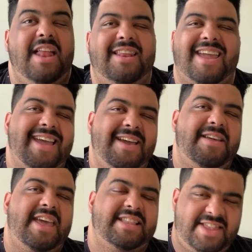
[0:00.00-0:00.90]
Like,
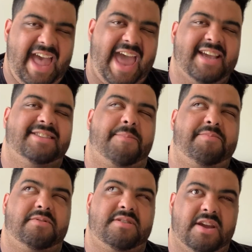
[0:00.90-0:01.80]
it's that,
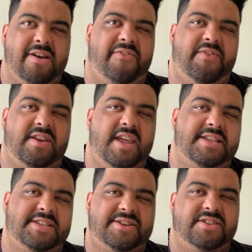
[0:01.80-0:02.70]
except Nick Refn
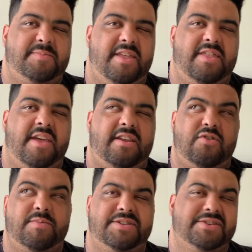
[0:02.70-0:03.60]
is Agent Smith and
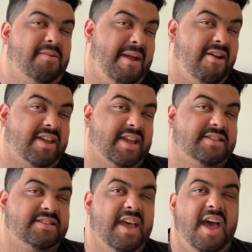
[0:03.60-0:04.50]
humans are Americans,